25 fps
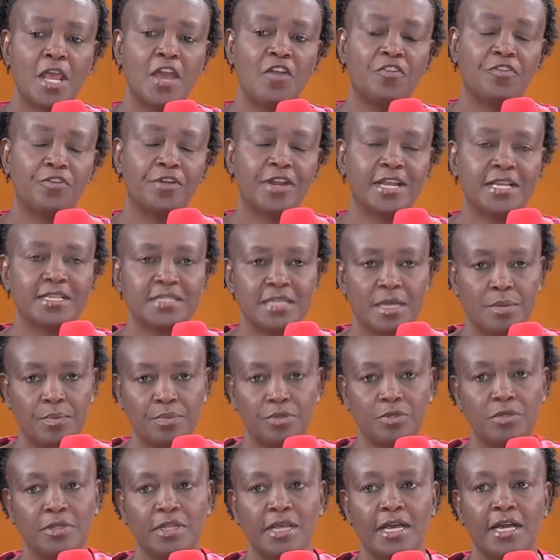For
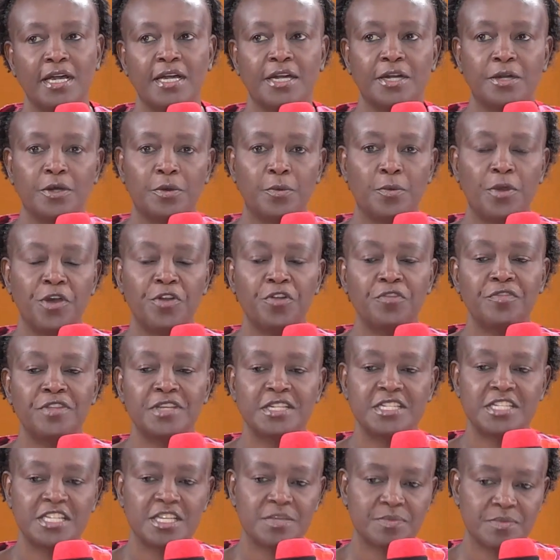example, uh, one of the
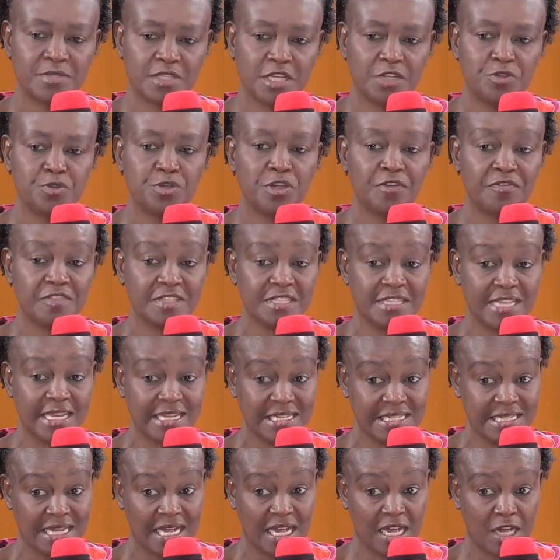tips that you have
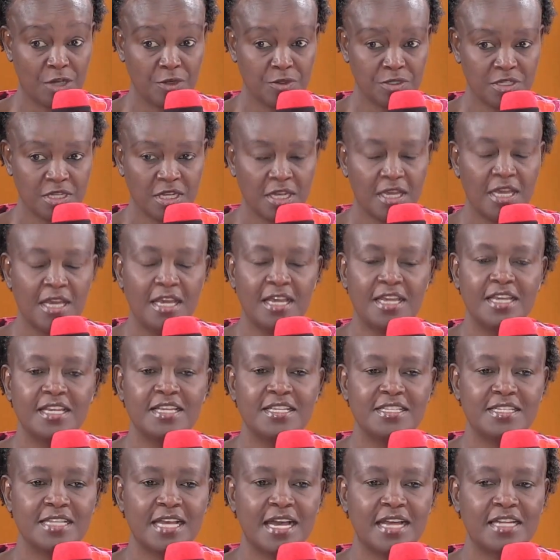sent out is
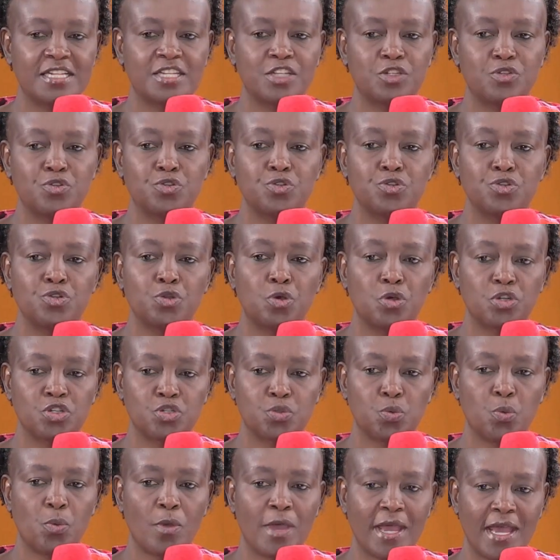that do not
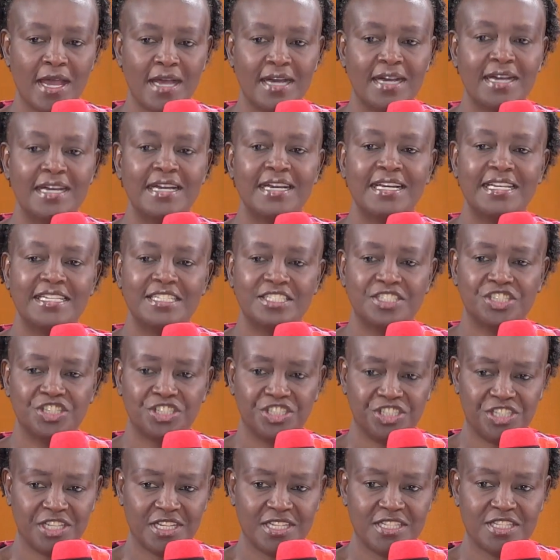wear
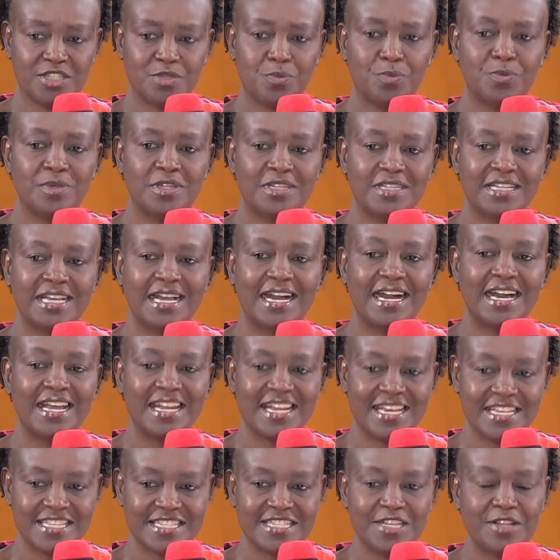T-shirts with
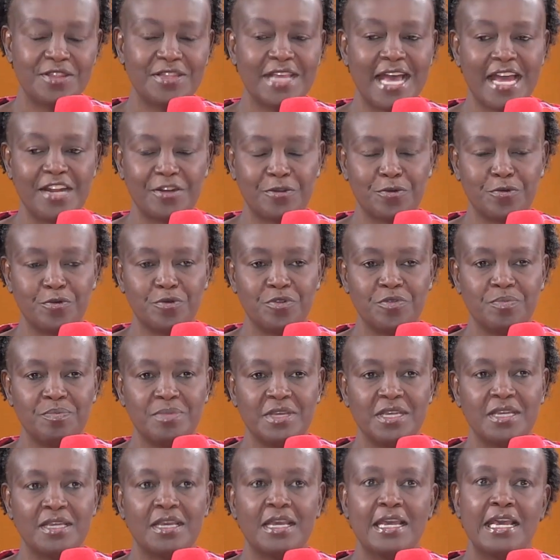colors that could
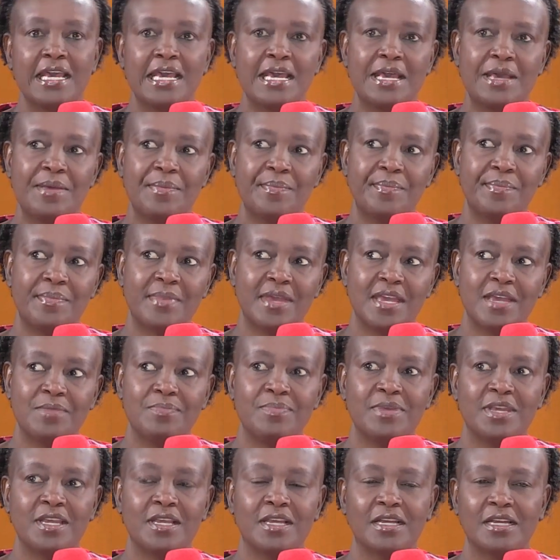be
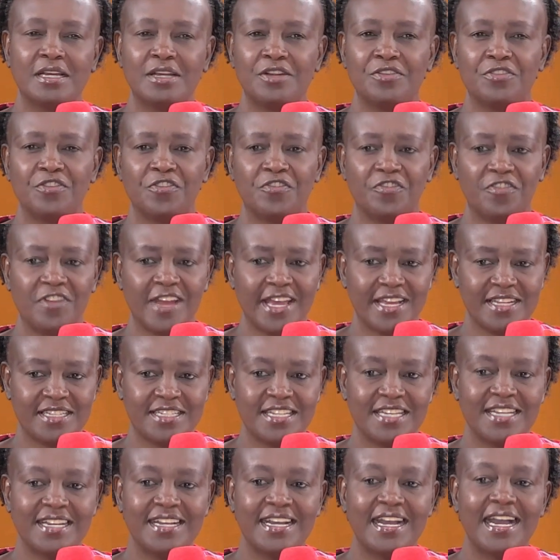maybe
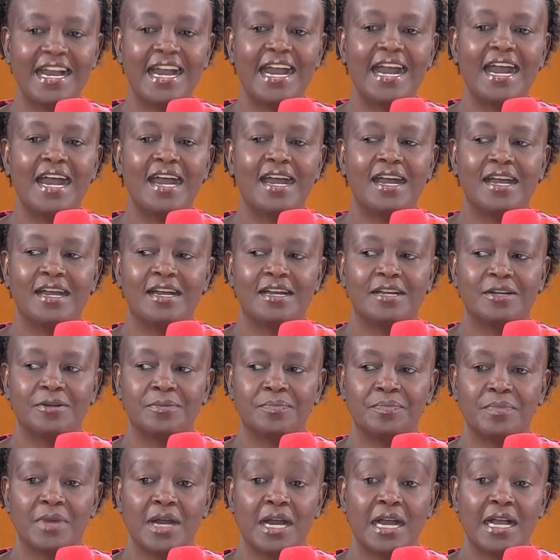reflecting um,
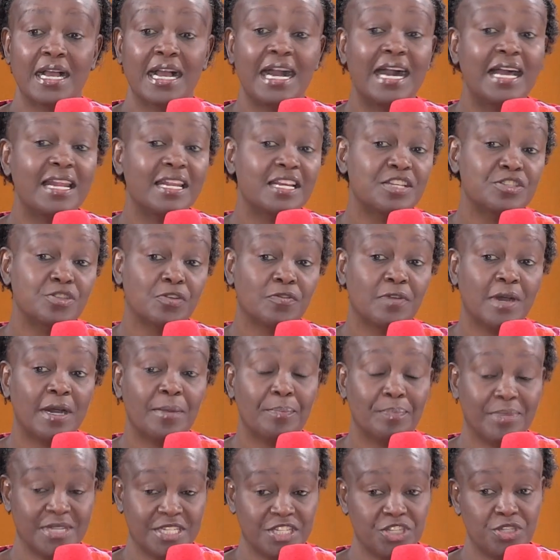colors of a
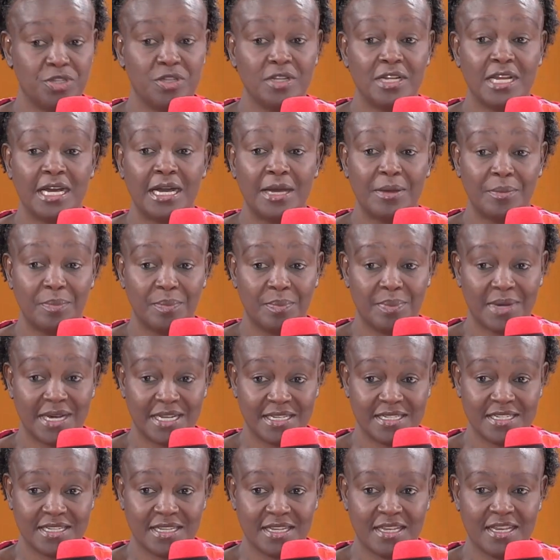particular
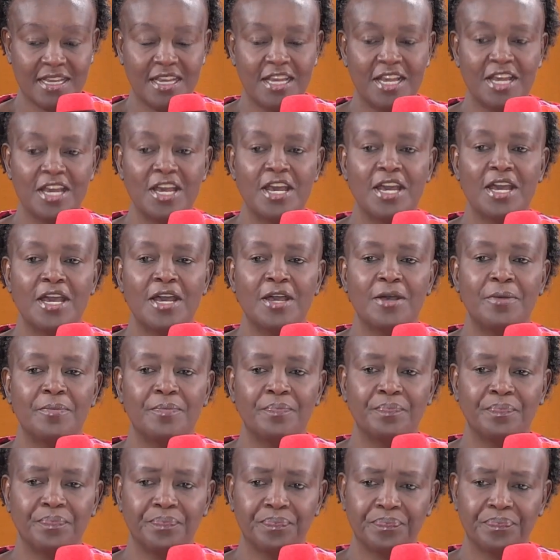party. Uh, well,